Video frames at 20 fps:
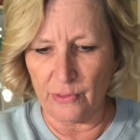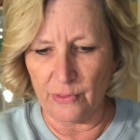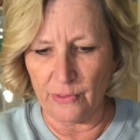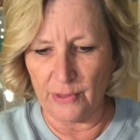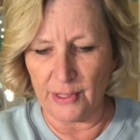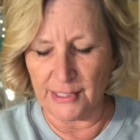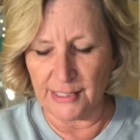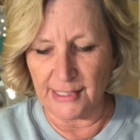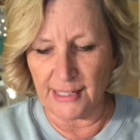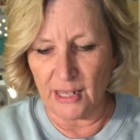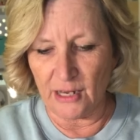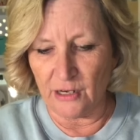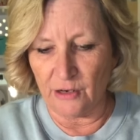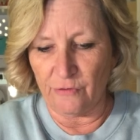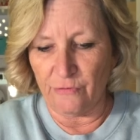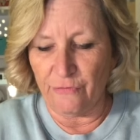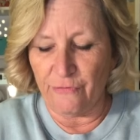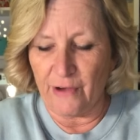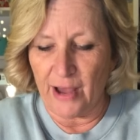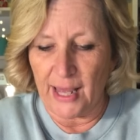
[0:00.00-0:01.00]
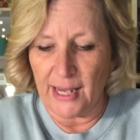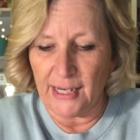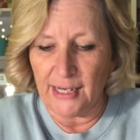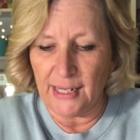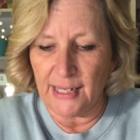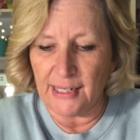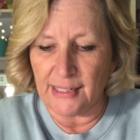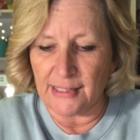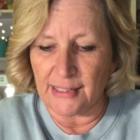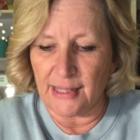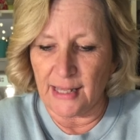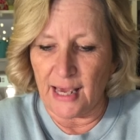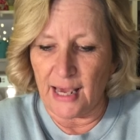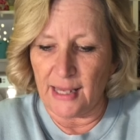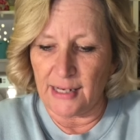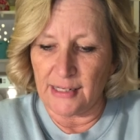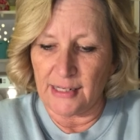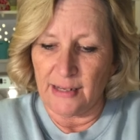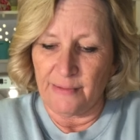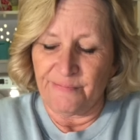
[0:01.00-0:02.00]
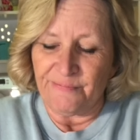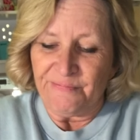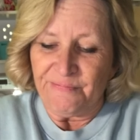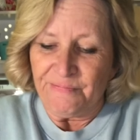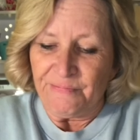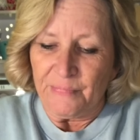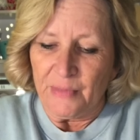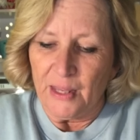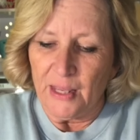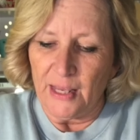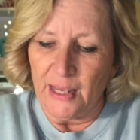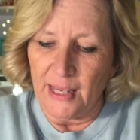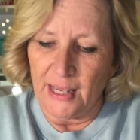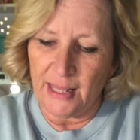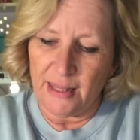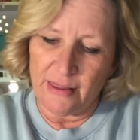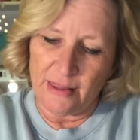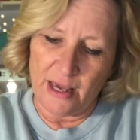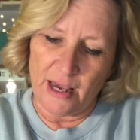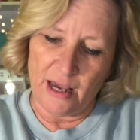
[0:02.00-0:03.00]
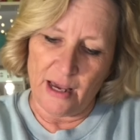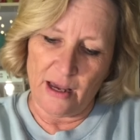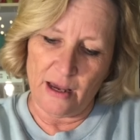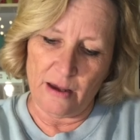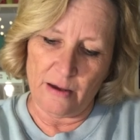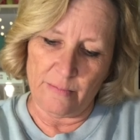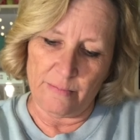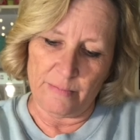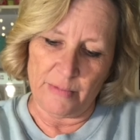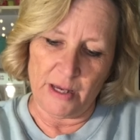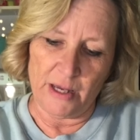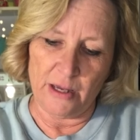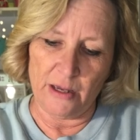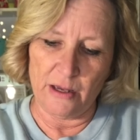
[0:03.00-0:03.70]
that sounded fun is that in the